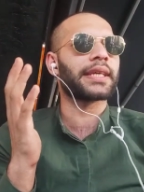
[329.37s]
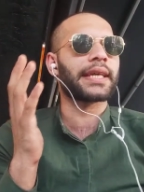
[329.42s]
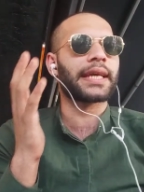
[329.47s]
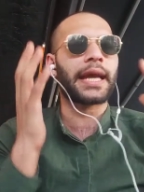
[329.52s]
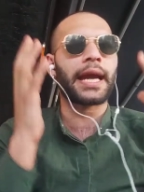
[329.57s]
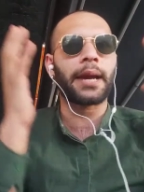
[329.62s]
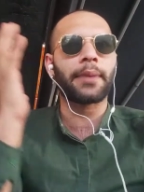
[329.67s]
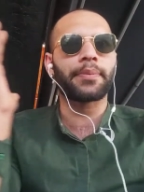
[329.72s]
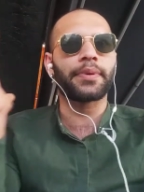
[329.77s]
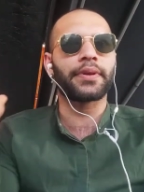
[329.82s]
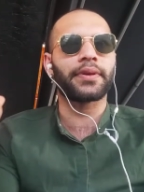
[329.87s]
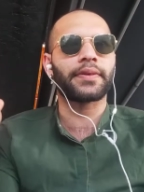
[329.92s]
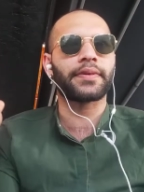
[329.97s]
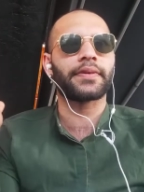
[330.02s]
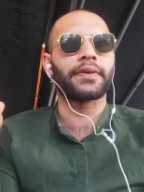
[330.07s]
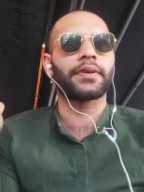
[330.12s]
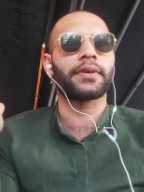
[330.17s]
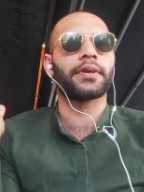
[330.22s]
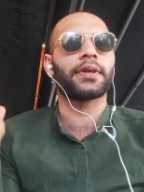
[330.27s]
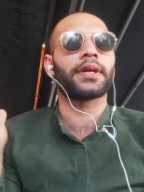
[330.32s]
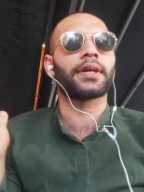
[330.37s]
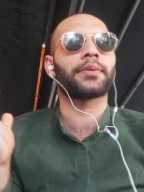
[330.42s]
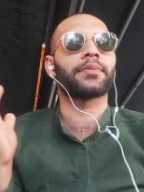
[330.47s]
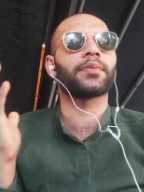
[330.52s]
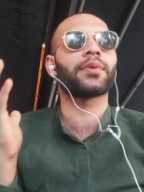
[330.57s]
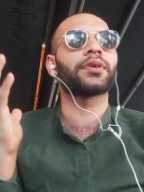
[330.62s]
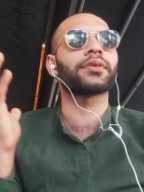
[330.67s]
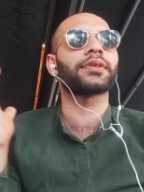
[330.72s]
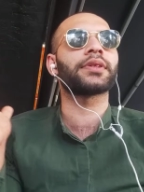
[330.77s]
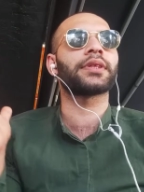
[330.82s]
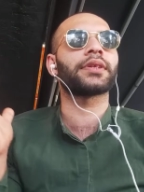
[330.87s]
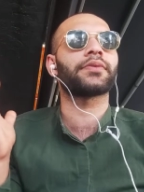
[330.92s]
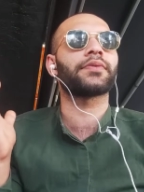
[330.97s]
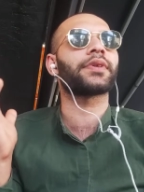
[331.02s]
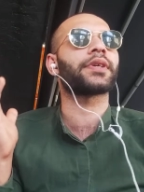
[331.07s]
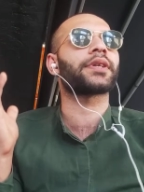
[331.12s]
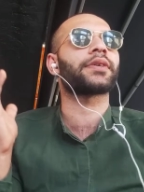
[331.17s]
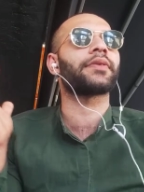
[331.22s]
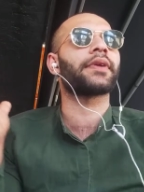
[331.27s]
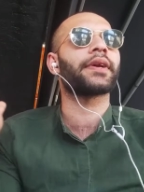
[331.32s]
happening there, like modeling, we're
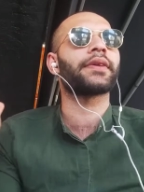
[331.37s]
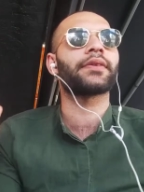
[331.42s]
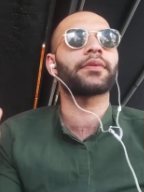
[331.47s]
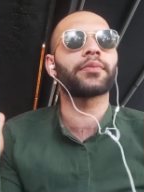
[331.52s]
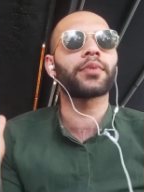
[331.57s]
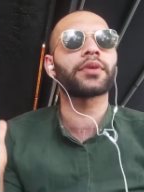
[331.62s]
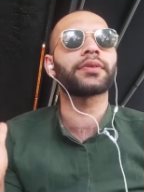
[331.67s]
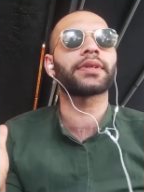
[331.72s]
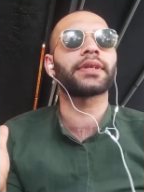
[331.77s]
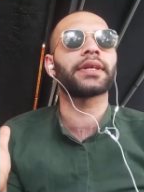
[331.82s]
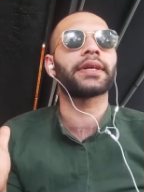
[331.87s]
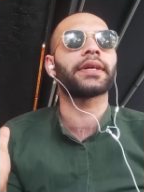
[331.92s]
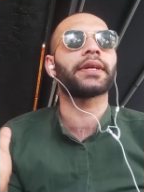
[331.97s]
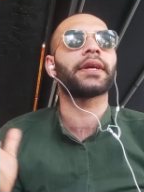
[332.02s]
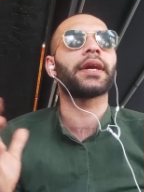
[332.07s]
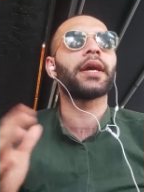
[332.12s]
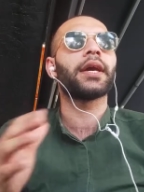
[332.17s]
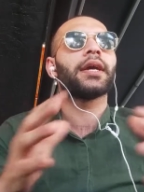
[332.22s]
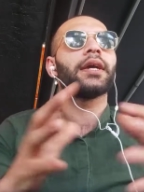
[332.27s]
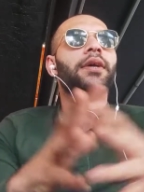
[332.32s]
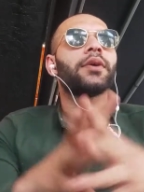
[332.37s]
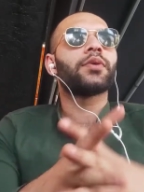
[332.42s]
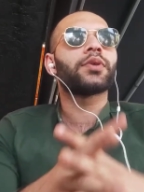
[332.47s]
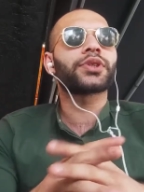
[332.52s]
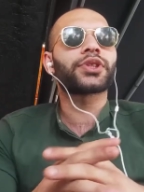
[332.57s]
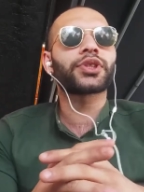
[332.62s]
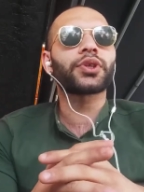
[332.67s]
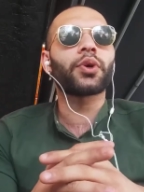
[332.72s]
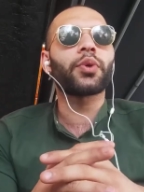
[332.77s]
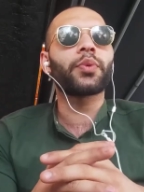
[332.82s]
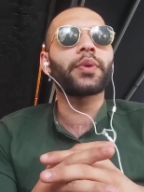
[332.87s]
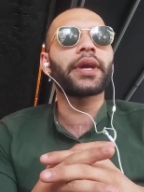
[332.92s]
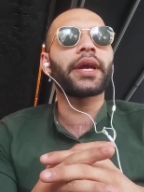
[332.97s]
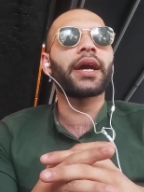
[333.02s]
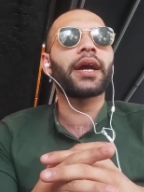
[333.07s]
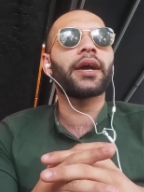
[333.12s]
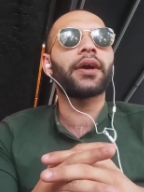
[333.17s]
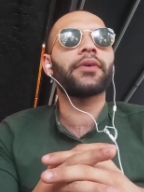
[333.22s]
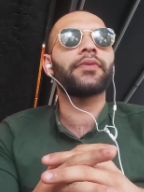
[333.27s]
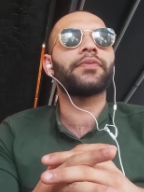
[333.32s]
creating modeling. So we
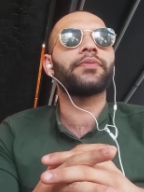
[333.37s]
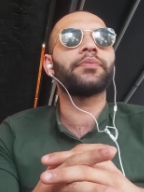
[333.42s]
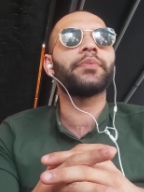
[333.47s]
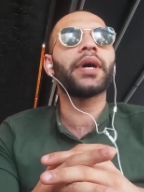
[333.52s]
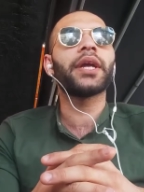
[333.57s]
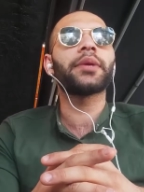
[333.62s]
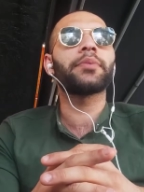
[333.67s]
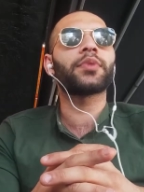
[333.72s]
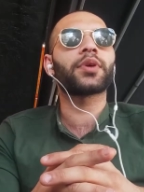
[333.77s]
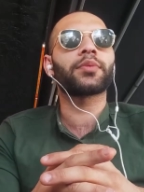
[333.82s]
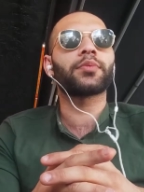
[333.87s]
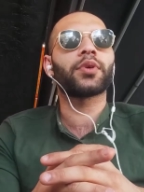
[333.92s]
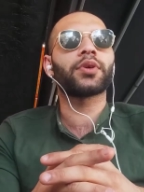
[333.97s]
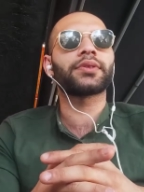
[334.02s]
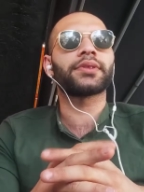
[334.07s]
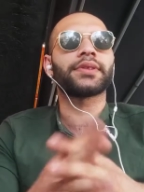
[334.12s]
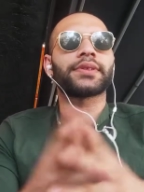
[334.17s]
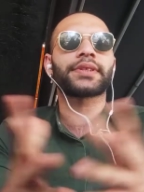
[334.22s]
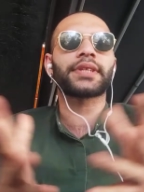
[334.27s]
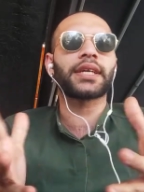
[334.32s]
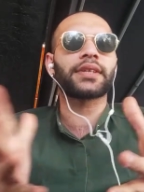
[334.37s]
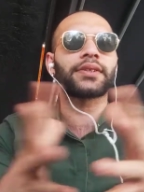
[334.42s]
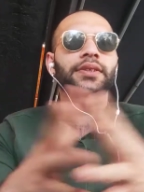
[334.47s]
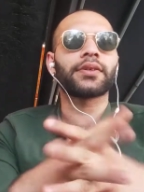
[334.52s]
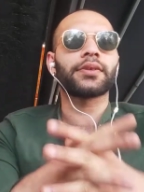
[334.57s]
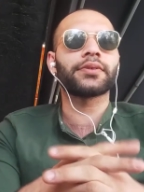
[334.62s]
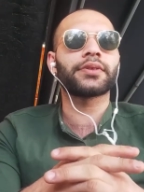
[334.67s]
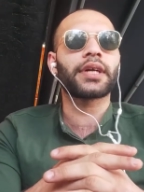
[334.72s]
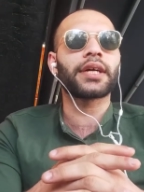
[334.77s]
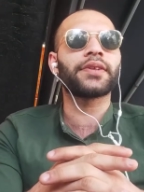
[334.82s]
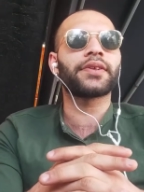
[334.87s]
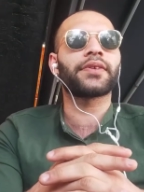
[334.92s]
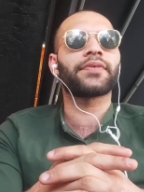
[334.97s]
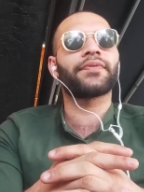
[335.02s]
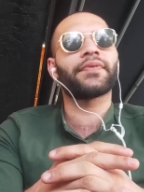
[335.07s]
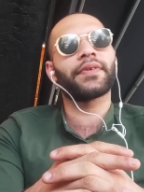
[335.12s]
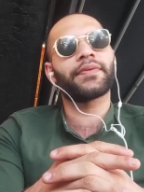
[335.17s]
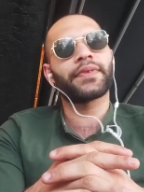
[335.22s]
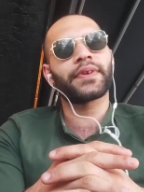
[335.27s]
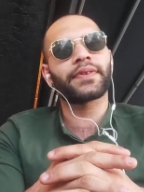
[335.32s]
have many more models. I told you
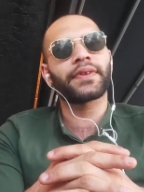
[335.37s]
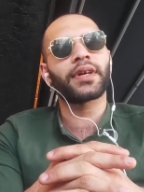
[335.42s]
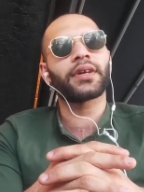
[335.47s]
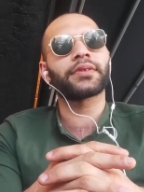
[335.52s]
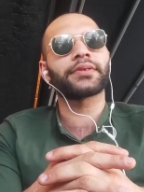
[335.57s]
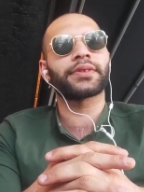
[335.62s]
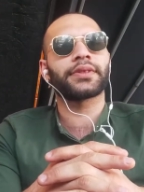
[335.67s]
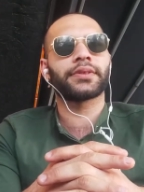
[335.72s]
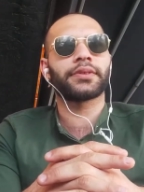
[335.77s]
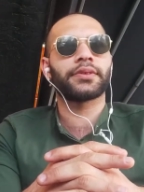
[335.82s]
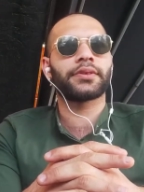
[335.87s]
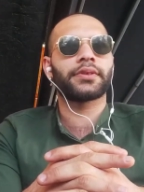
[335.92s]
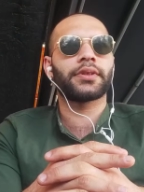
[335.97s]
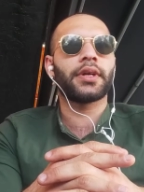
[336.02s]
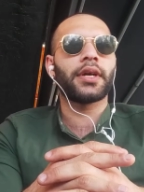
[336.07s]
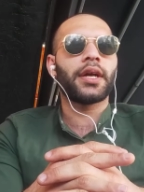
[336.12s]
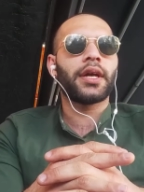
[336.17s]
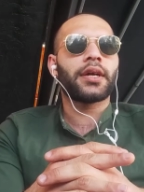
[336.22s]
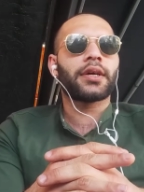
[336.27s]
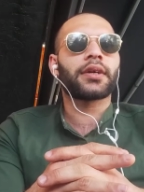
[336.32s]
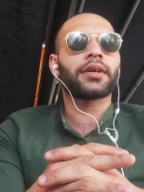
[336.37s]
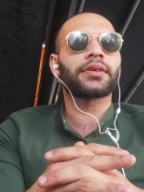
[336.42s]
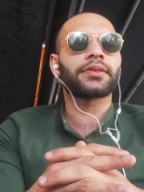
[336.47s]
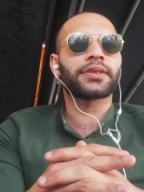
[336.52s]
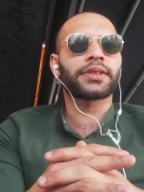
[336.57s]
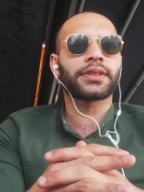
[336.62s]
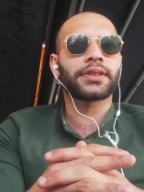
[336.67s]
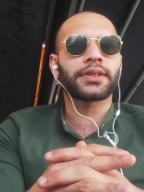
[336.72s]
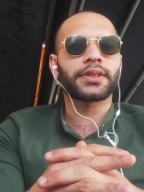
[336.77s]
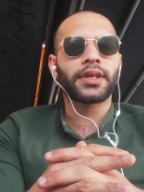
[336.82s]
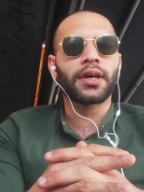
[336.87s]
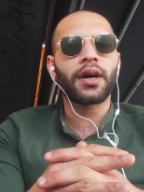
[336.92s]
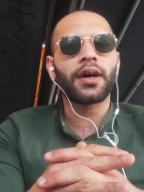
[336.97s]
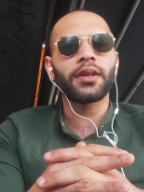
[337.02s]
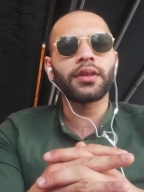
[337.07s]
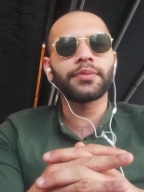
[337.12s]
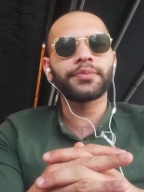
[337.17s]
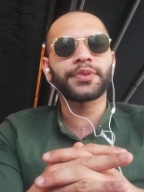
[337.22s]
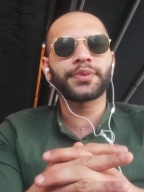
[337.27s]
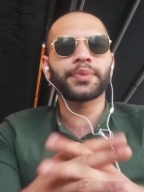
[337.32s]
150,000 cortical
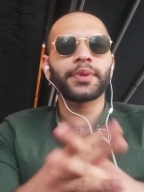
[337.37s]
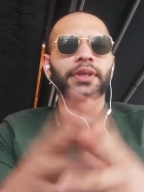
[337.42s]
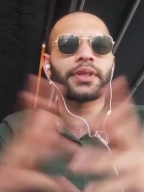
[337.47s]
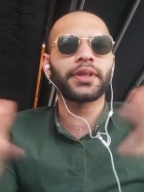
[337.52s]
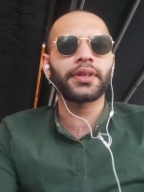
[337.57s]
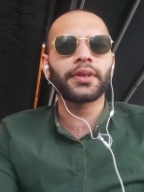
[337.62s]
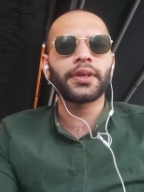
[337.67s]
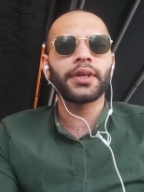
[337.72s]
columns, but